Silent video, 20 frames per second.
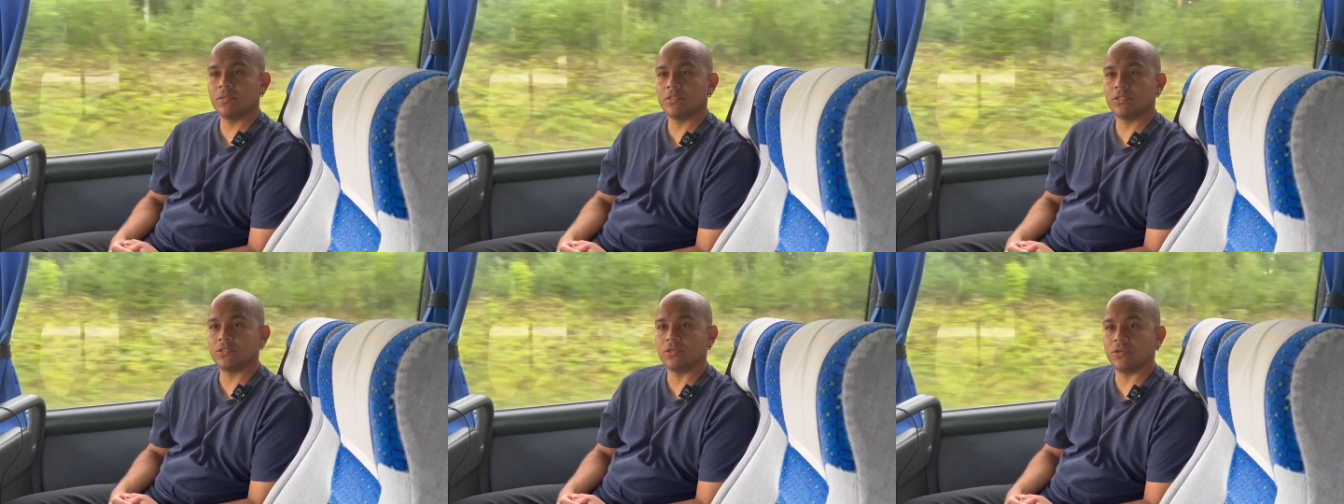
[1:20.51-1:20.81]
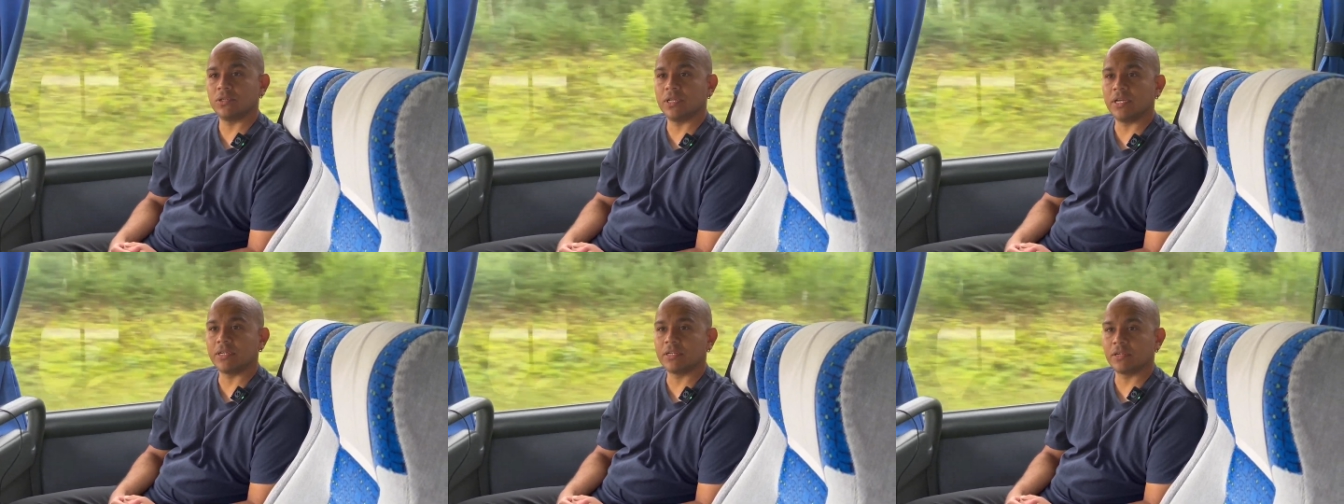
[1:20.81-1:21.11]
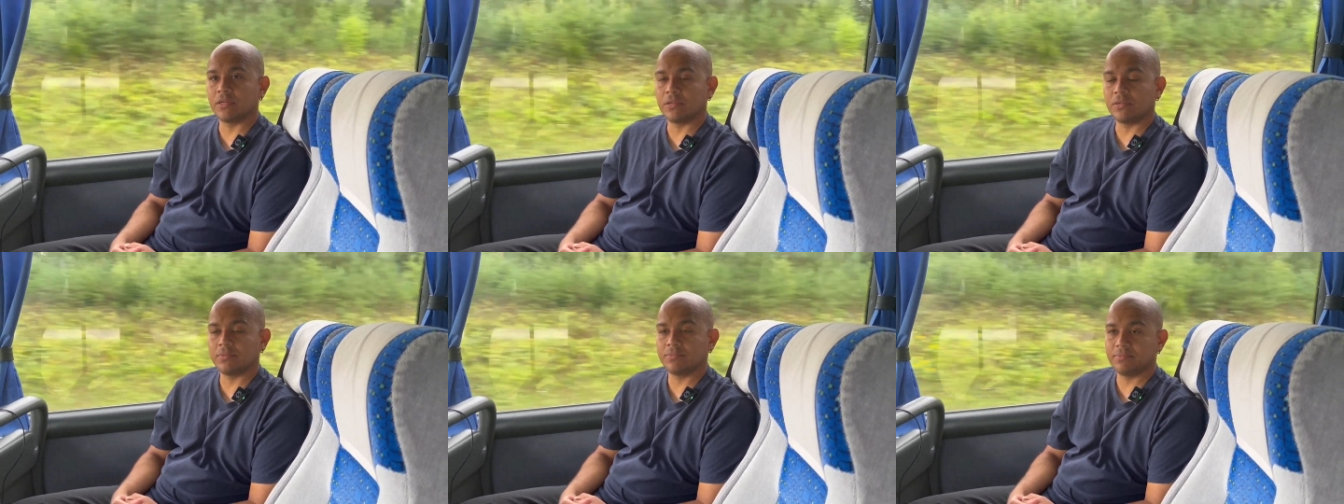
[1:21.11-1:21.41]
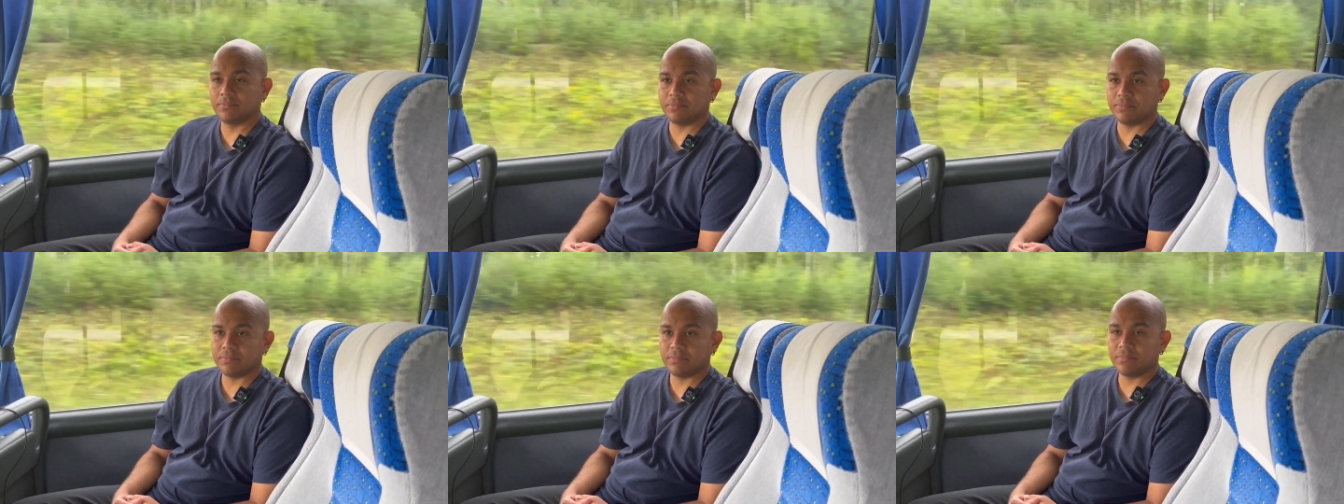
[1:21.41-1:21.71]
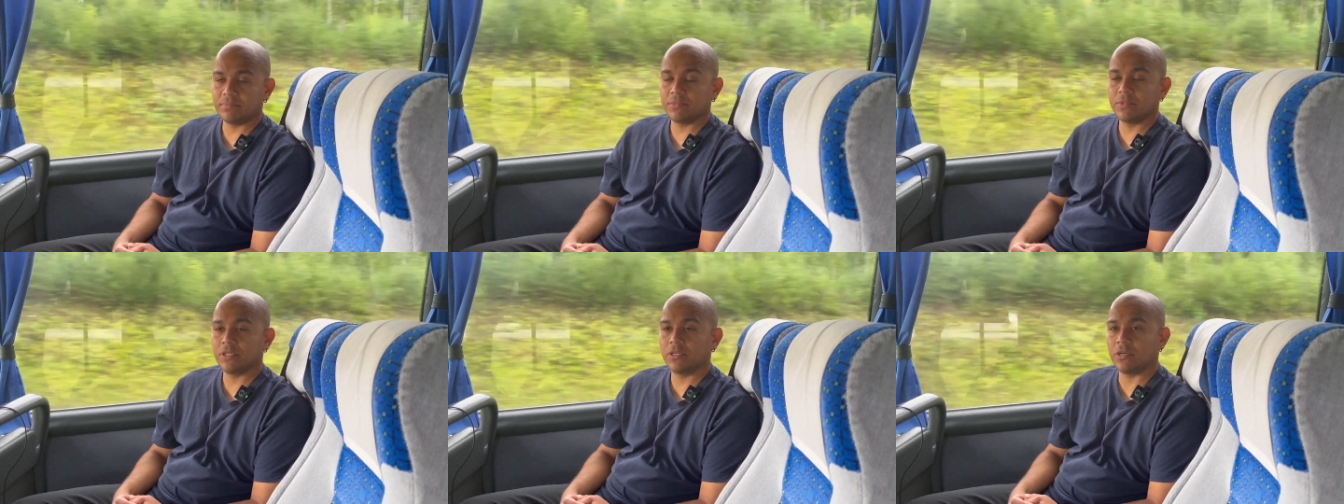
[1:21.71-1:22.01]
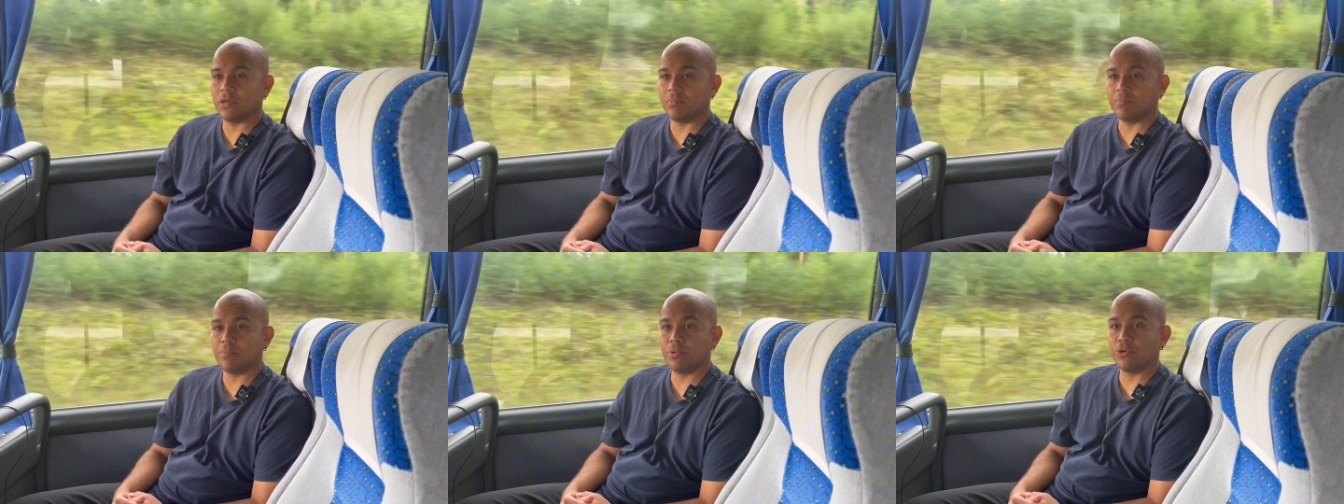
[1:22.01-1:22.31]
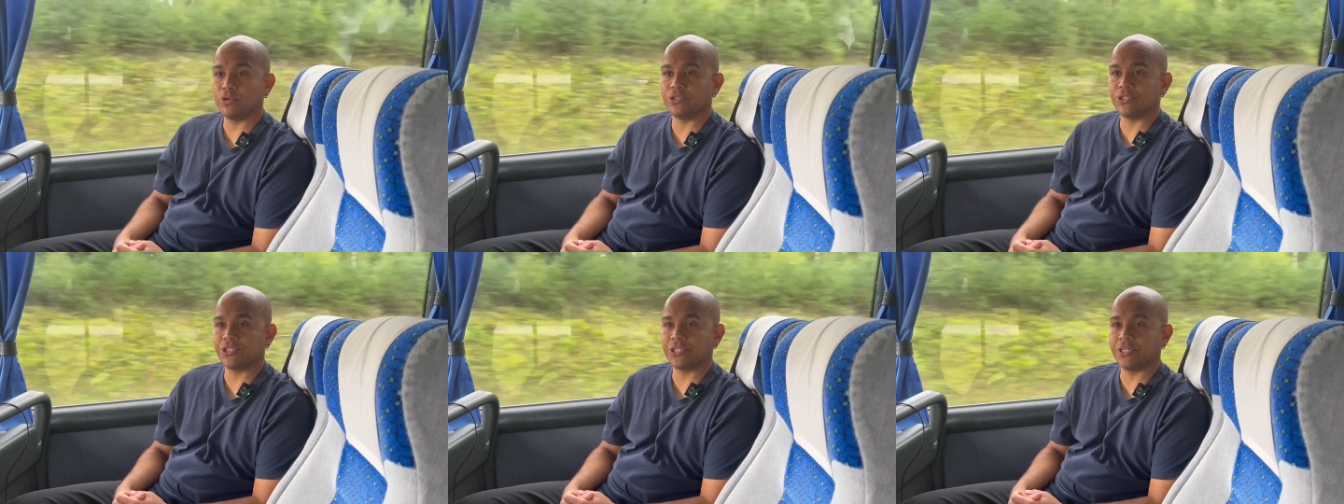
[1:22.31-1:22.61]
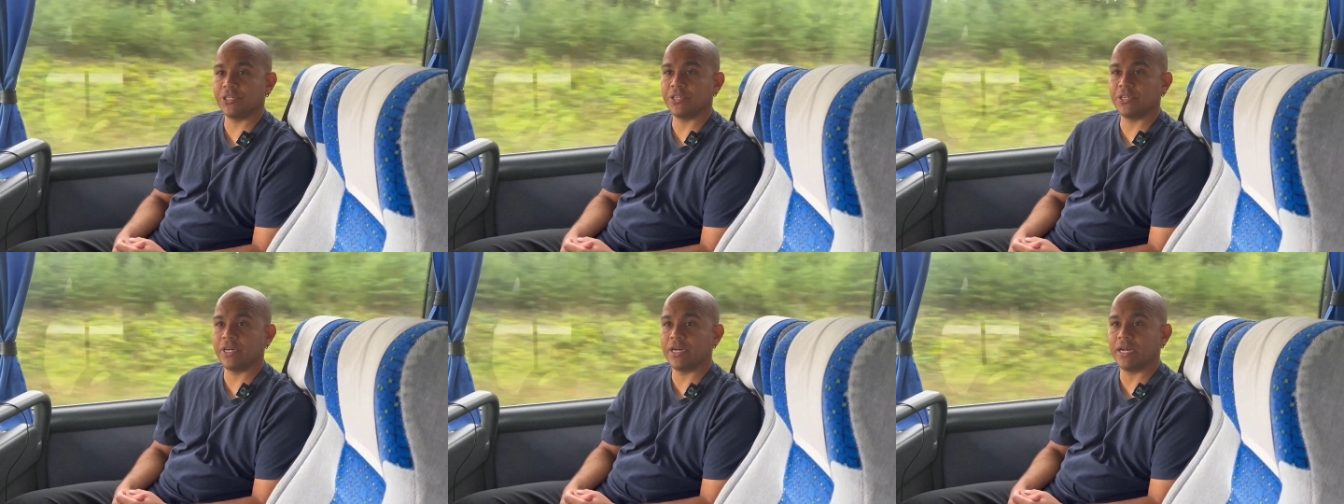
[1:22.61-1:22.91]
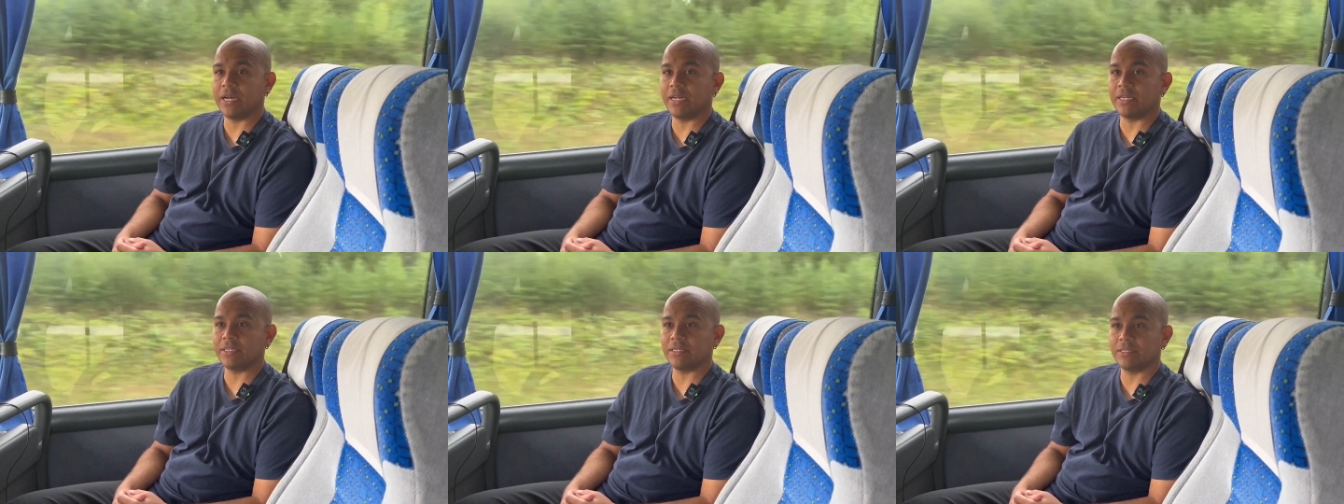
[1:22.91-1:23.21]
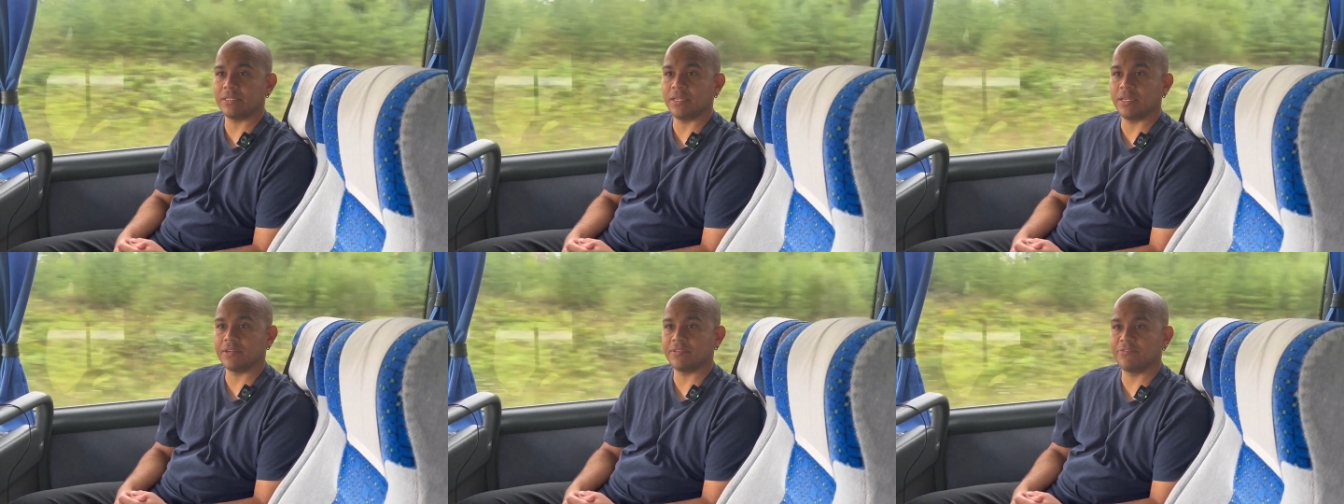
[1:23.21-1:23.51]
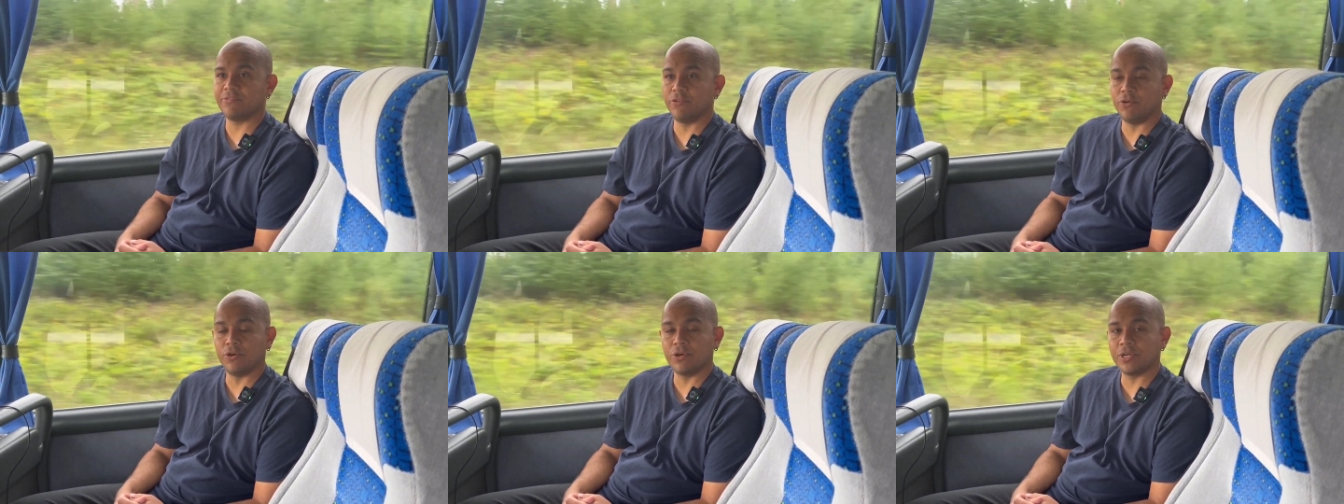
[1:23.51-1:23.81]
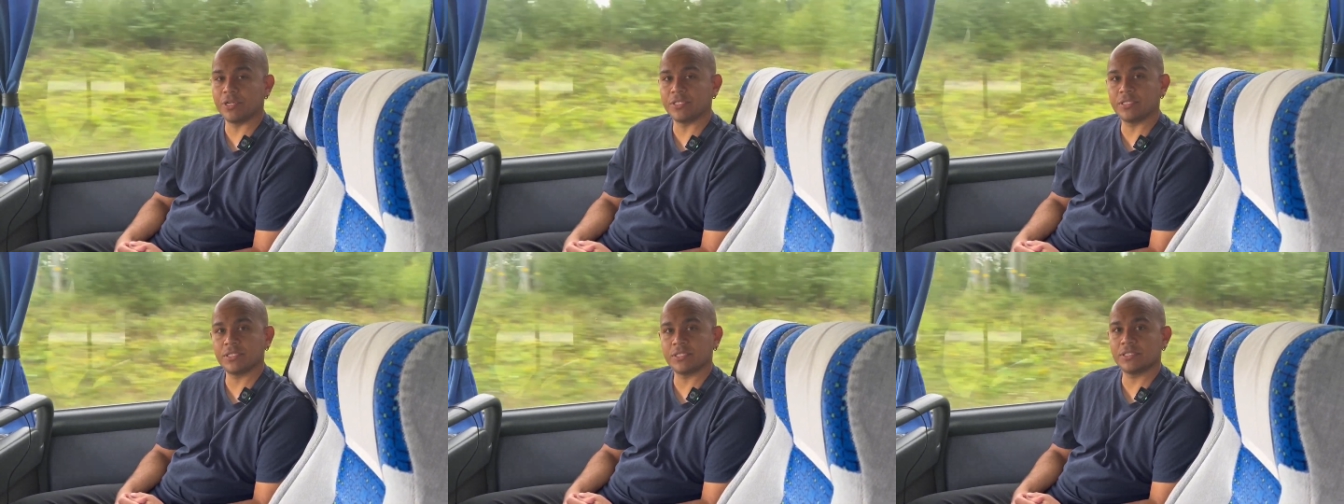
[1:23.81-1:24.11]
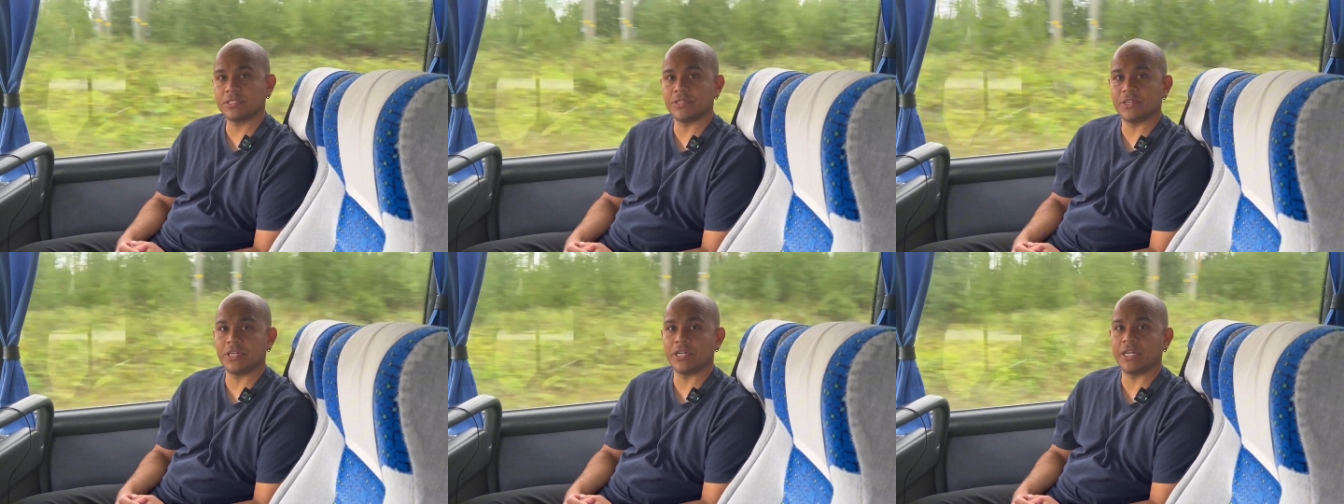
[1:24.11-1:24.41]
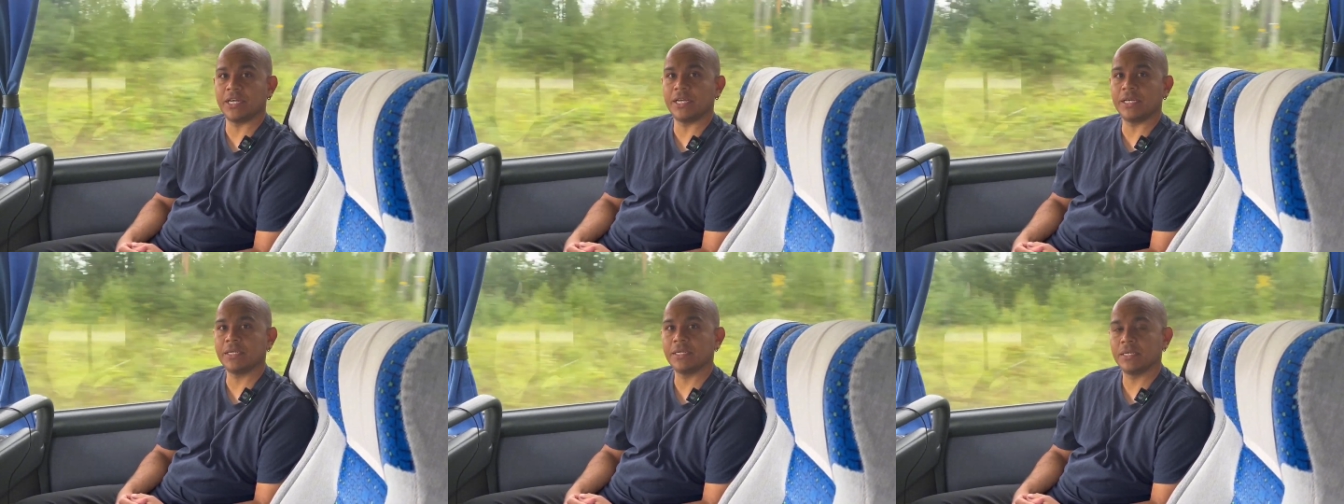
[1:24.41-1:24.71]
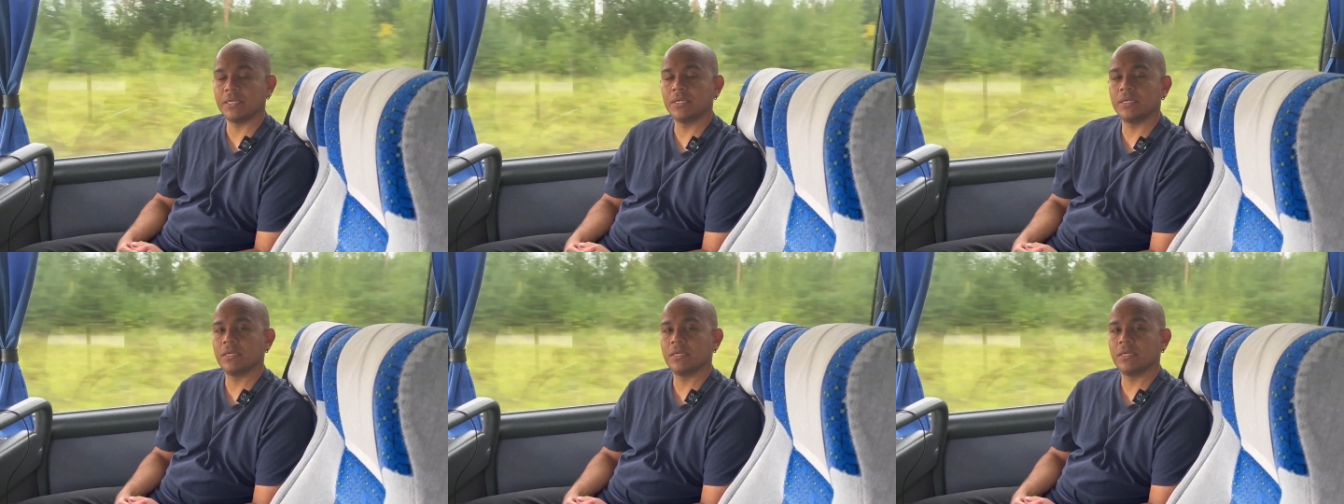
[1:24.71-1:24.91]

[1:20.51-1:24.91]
So that composure and that focus really